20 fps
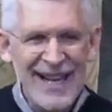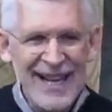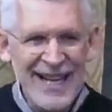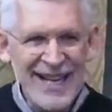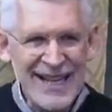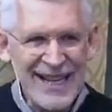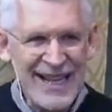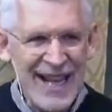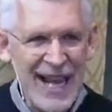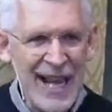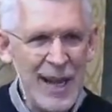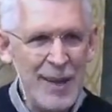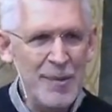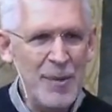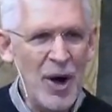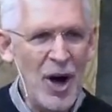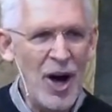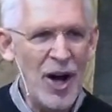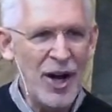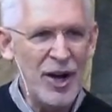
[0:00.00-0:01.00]
he
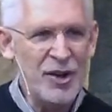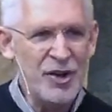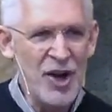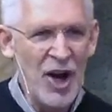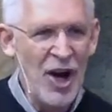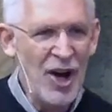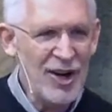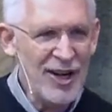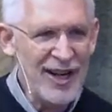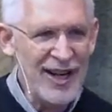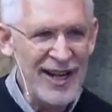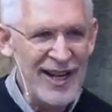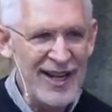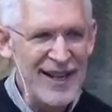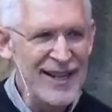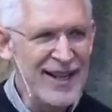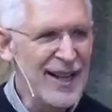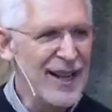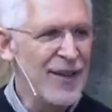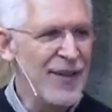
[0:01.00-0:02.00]
came on a
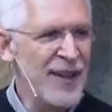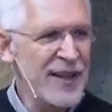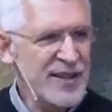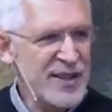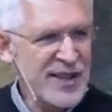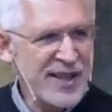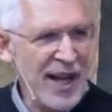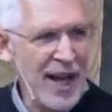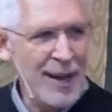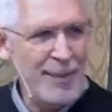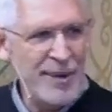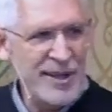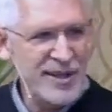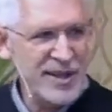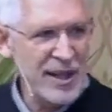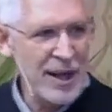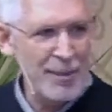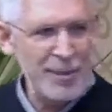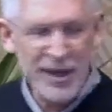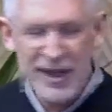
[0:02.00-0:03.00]
donkey this time he's
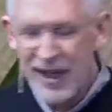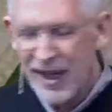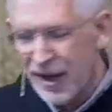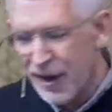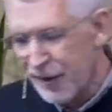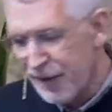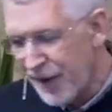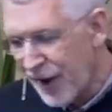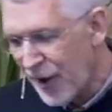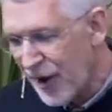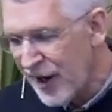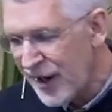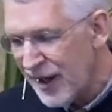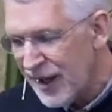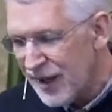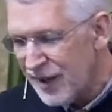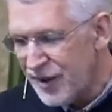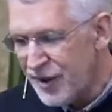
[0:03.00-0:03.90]
coming in a very